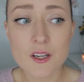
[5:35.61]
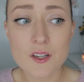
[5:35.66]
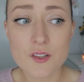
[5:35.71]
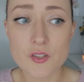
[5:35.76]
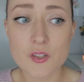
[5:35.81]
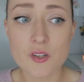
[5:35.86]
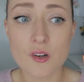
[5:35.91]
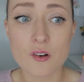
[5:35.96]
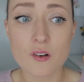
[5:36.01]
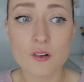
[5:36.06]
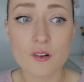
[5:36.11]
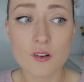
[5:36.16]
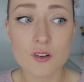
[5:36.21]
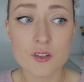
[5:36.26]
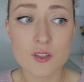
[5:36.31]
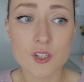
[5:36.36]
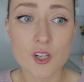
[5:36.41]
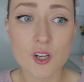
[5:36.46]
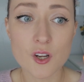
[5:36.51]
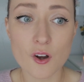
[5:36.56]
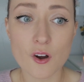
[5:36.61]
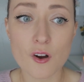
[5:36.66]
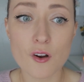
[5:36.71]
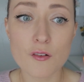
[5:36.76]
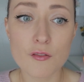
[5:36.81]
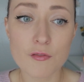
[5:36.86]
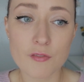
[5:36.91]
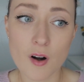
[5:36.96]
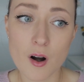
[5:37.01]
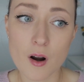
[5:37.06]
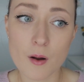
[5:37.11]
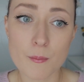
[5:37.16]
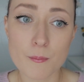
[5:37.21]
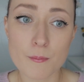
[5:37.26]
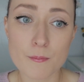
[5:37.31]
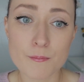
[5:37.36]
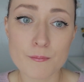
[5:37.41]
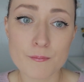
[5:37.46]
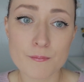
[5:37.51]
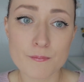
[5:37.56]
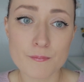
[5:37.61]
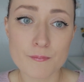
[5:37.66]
So to go from